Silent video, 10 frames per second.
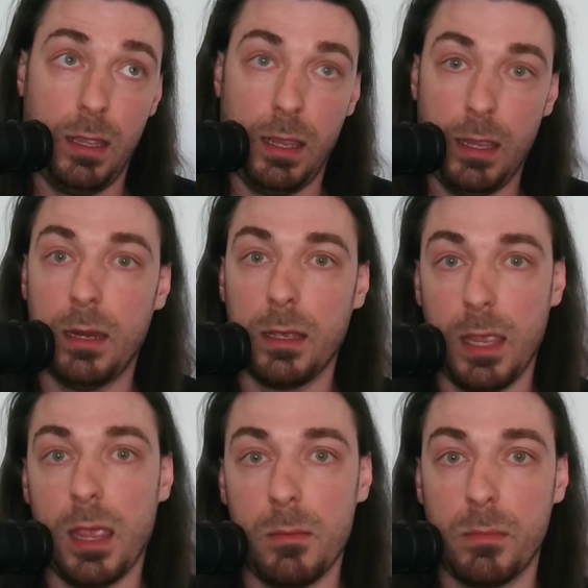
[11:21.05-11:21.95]
in a
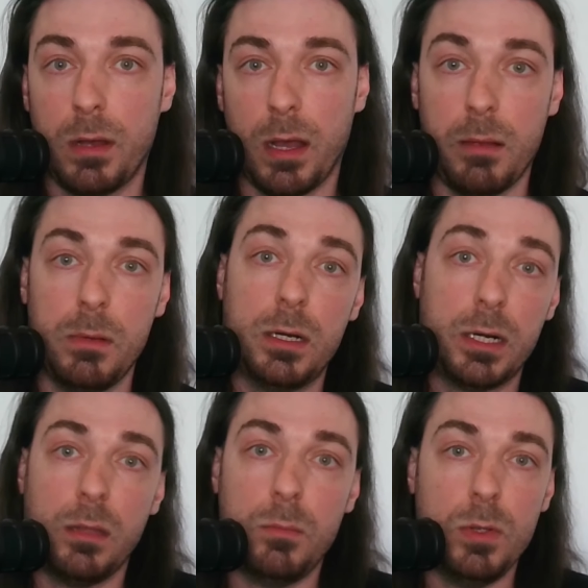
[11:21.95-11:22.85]
game. I'm
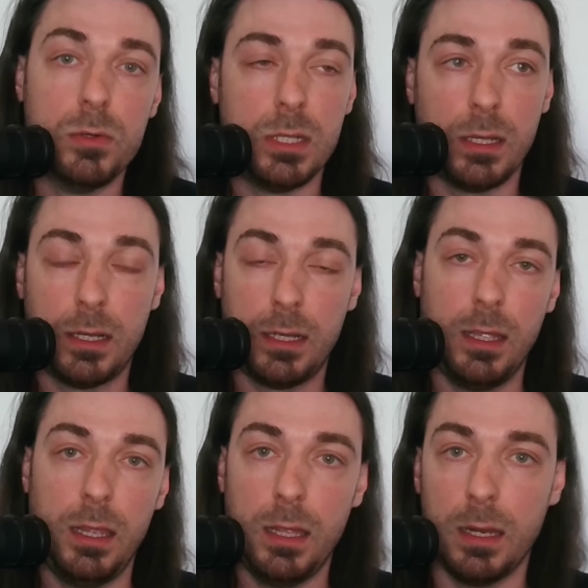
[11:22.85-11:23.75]
learning music
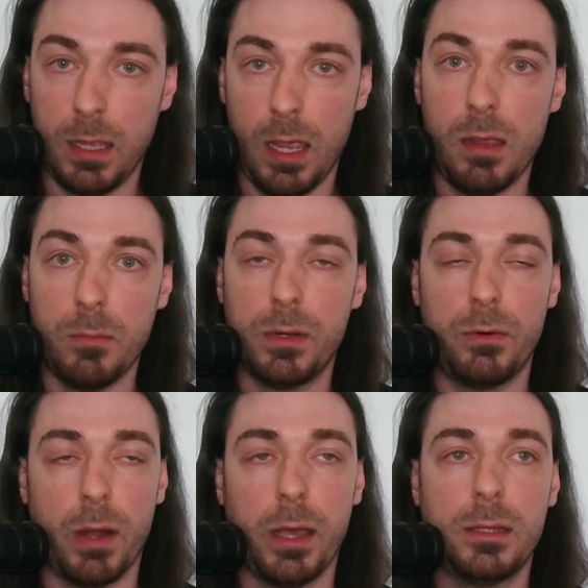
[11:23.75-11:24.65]
in a game,
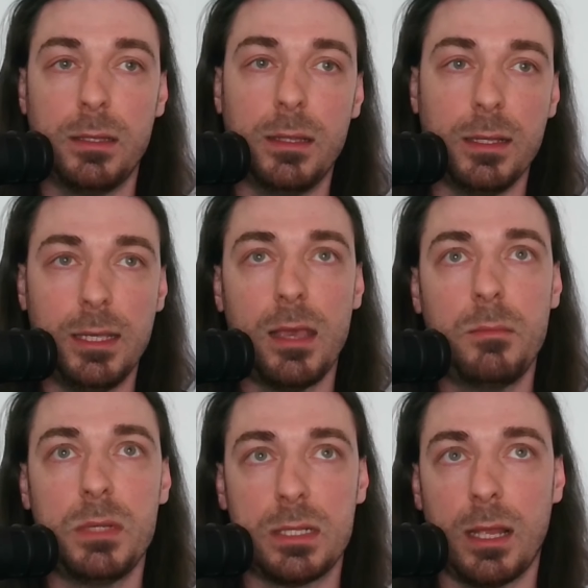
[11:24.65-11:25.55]
right? The
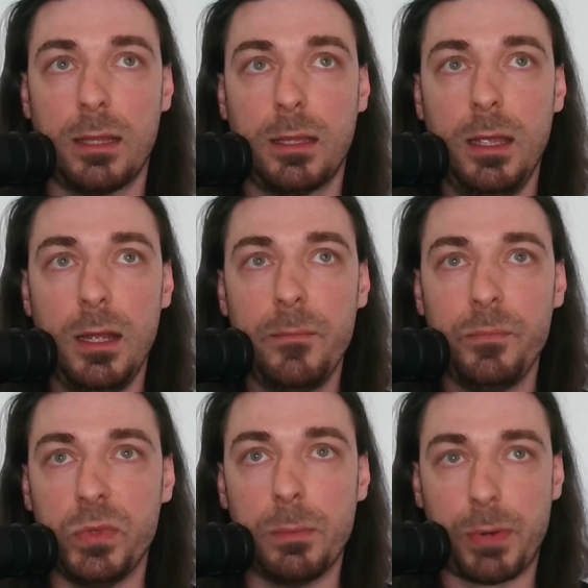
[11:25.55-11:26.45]
game is not
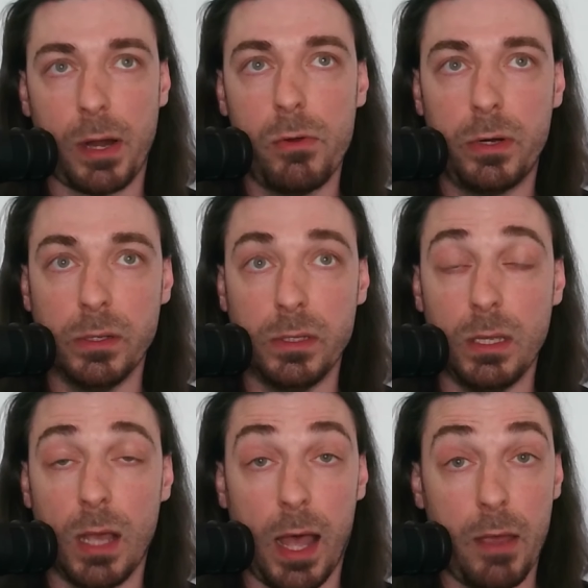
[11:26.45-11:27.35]
the
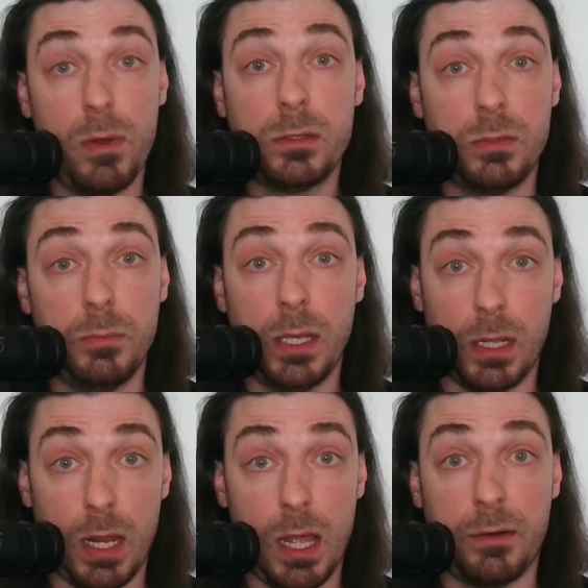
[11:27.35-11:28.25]
priority. I want to make a
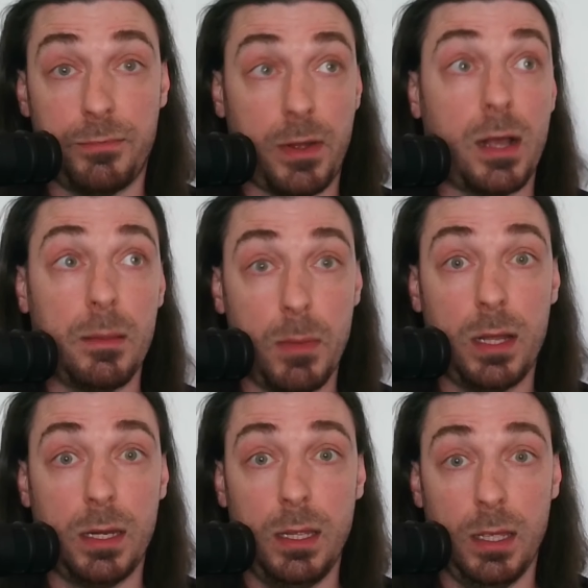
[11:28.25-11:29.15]
lot of fucking
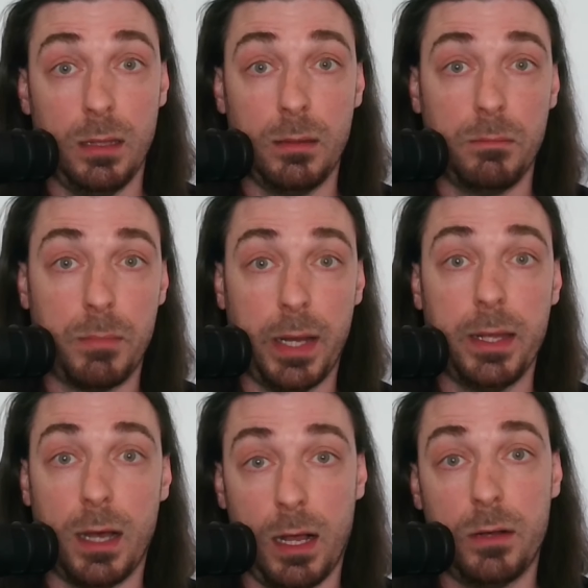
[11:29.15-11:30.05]
money and buy
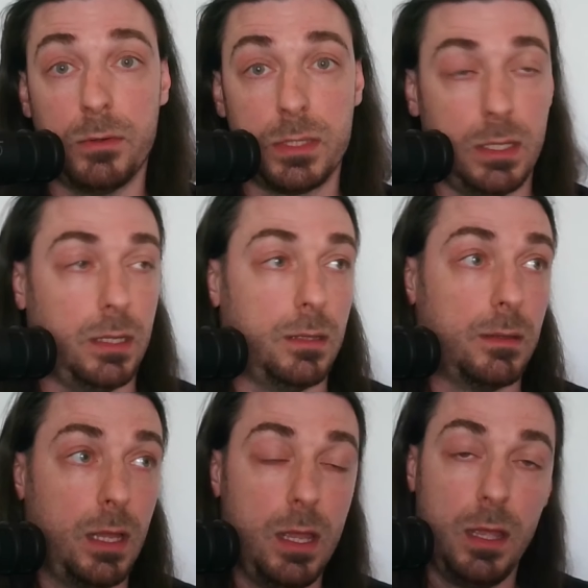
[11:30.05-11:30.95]
a house and
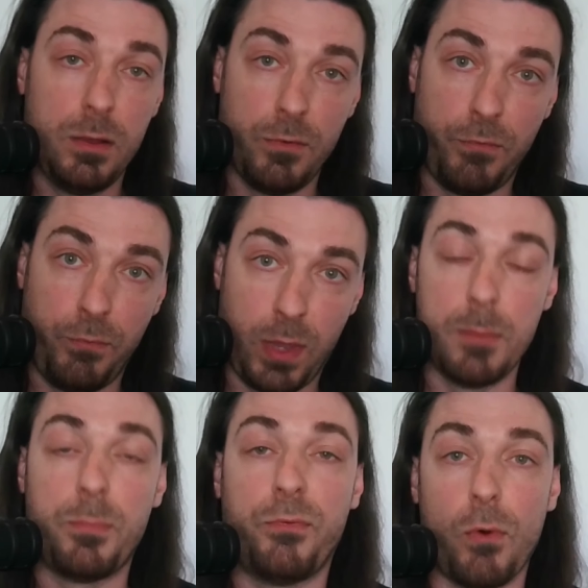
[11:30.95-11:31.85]

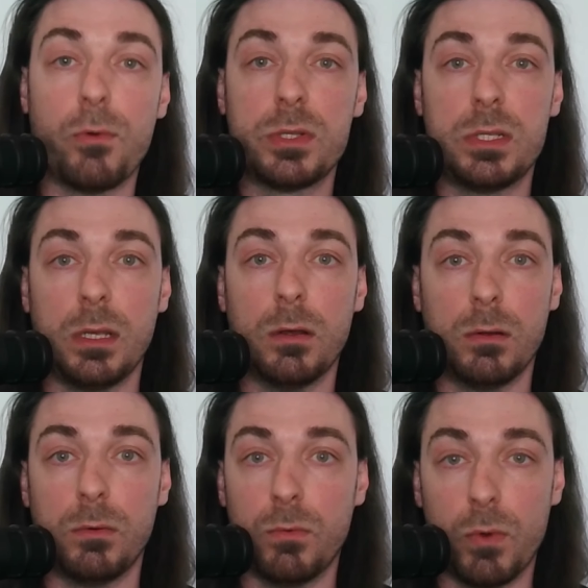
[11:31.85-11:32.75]
keep focusing
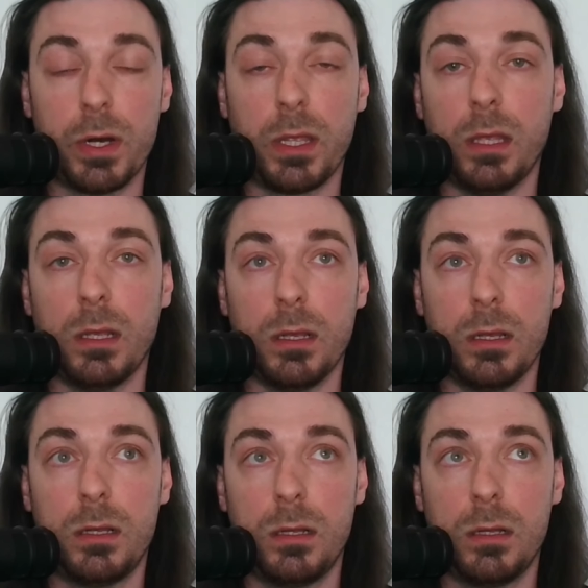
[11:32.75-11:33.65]
on working
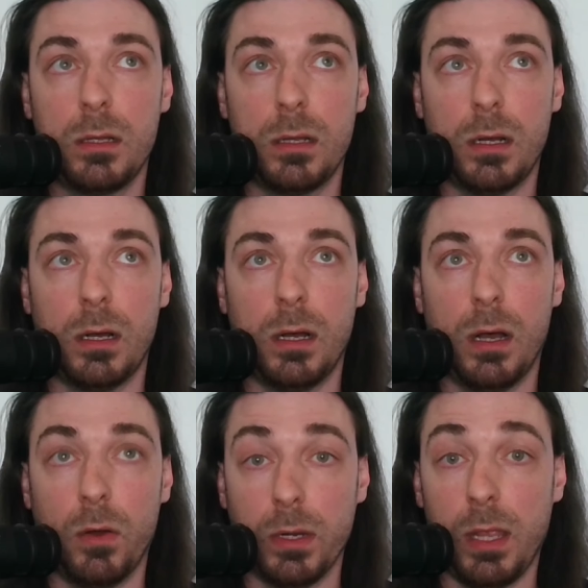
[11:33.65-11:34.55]

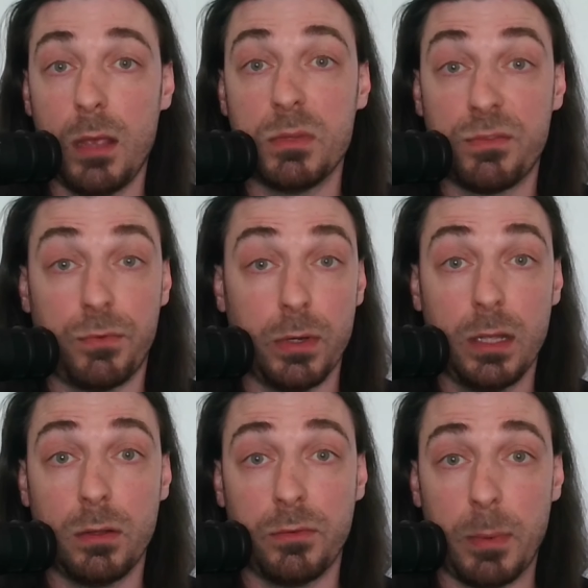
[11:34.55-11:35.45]
on games for the
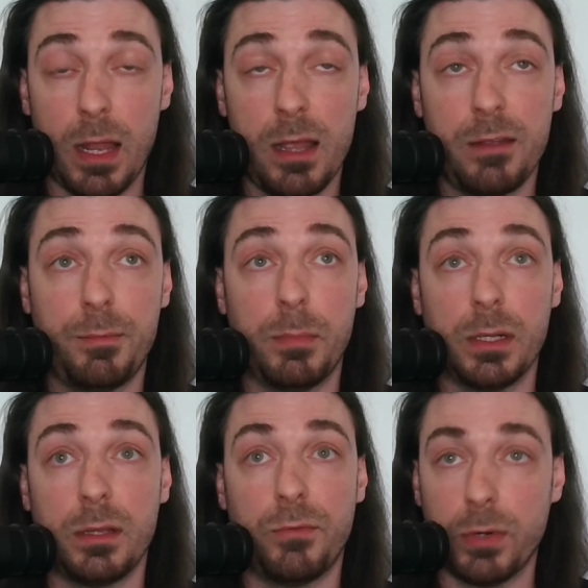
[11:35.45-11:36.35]
end of my life,
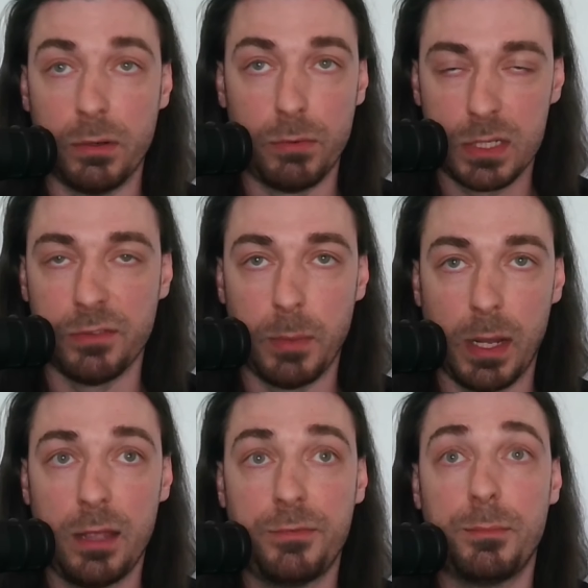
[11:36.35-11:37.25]
but for the rest of my
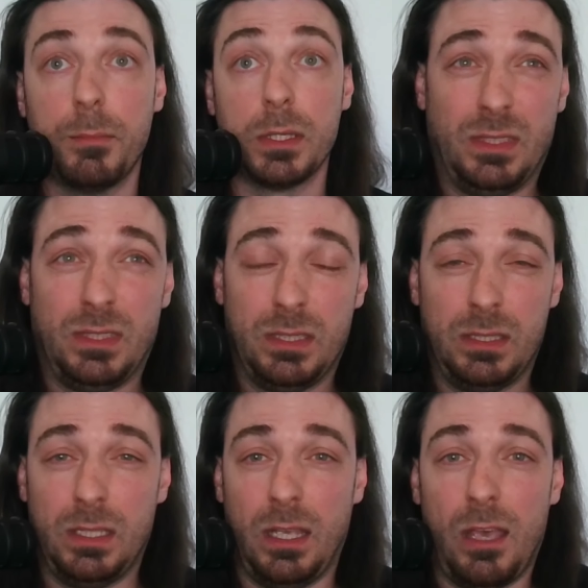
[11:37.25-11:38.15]
life. But
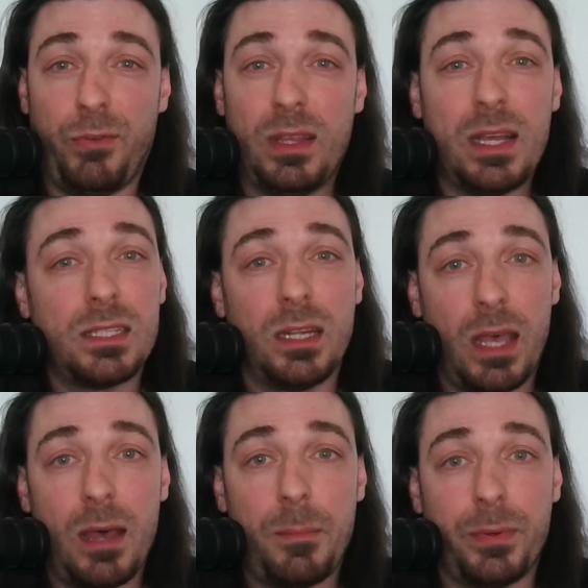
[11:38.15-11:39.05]
if it doesn't
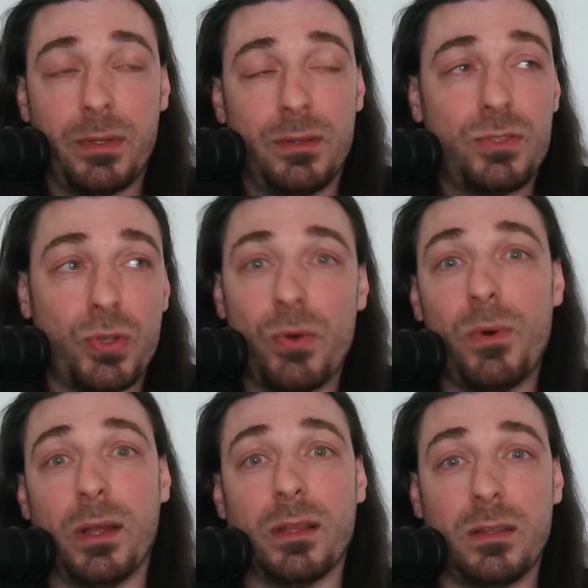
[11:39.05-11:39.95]
happen, so
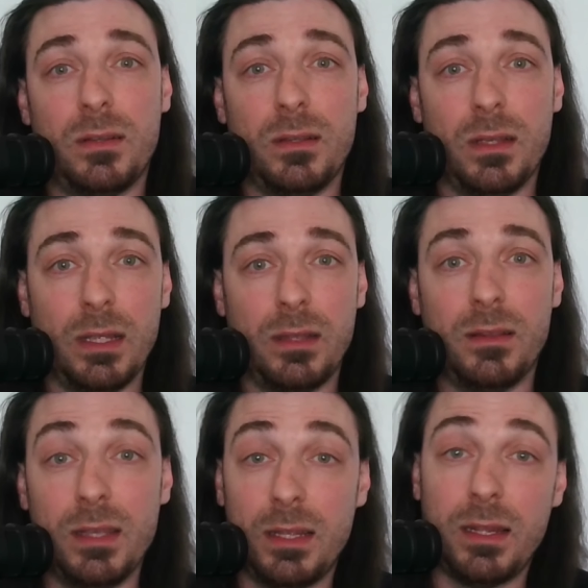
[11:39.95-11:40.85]
what? It
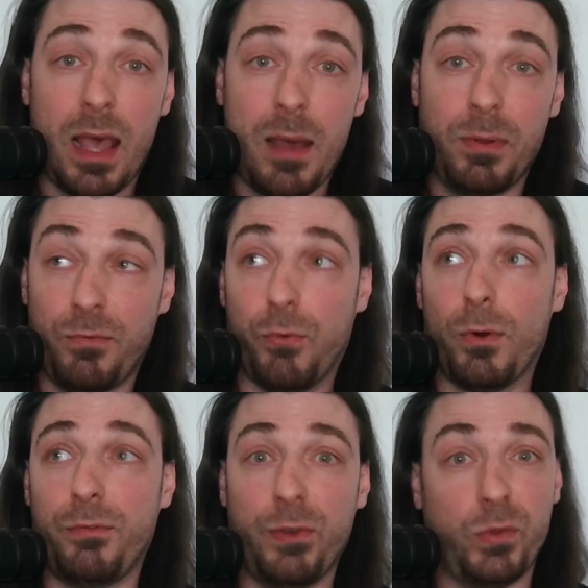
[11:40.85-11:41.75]
didn't happen for
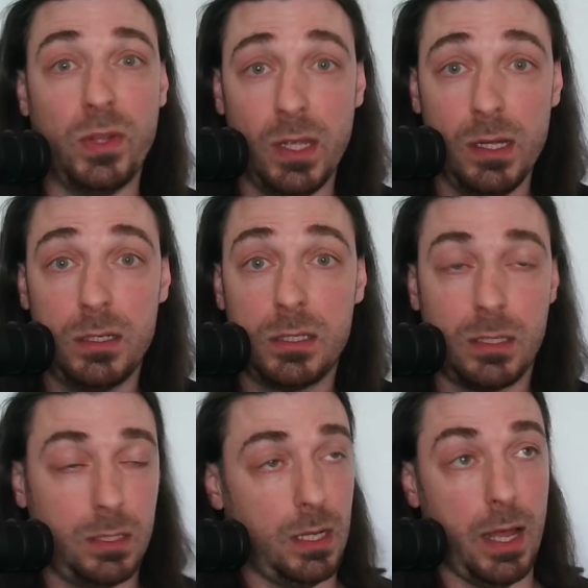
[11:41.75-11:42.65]
15 years.